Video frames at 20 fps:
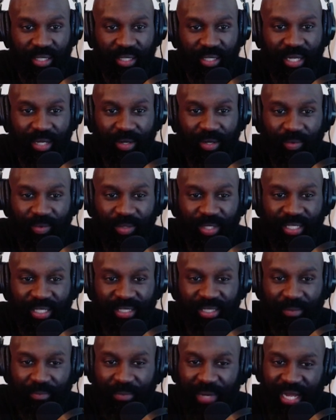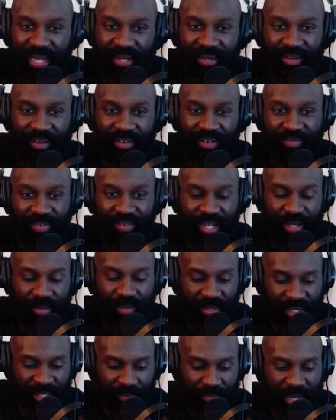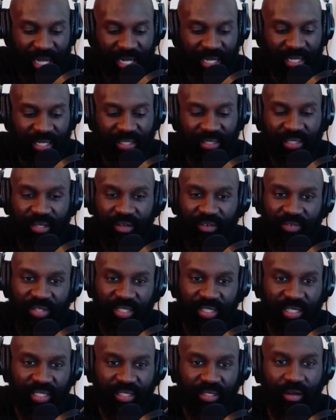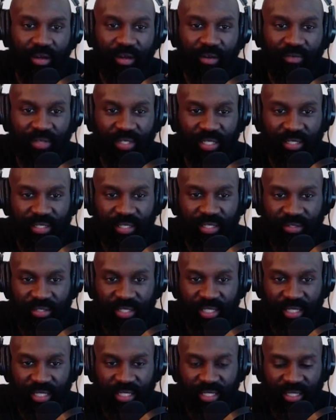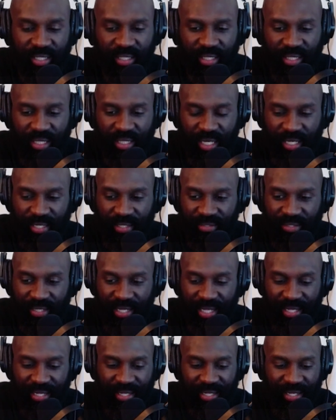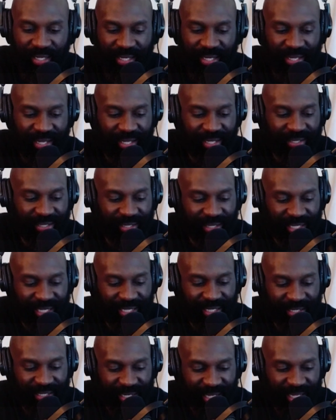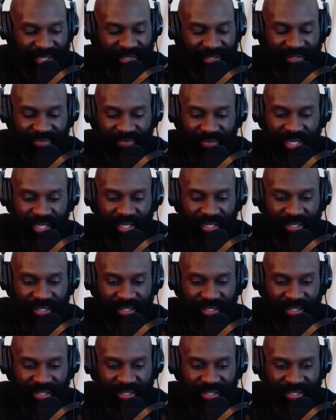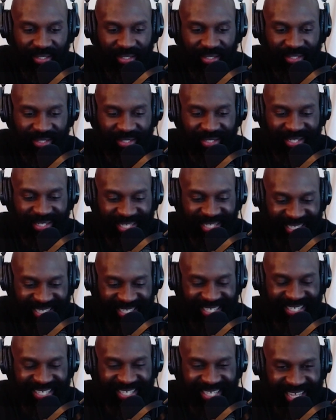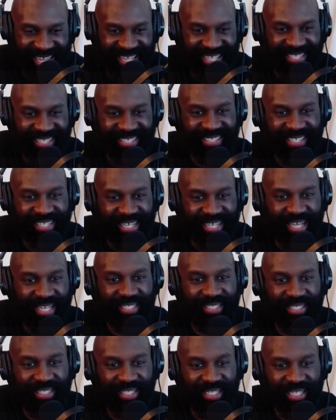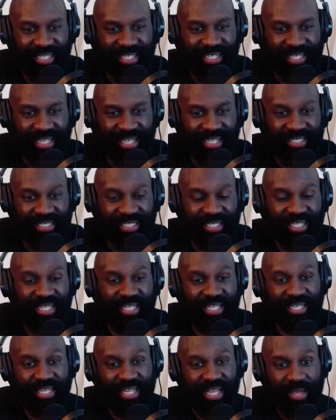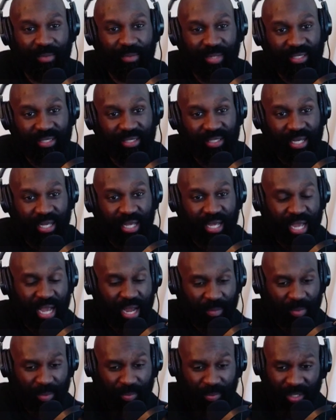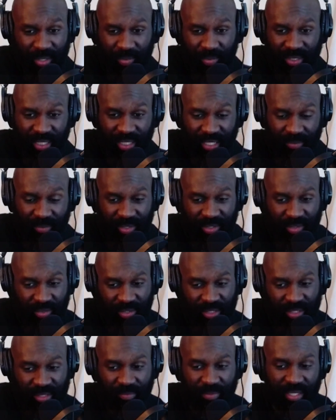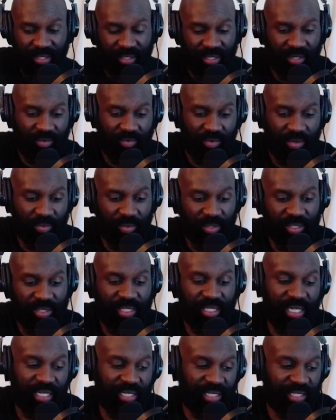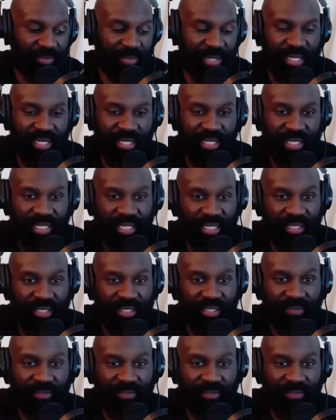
Not only is the mind off now, but the body itself is just off and deteriorated. And it's like the late nights fire. The late nights, the constant late nights, and the eating habits. I remember they was telling me stories about Delroy Wilson that this man didn't eat.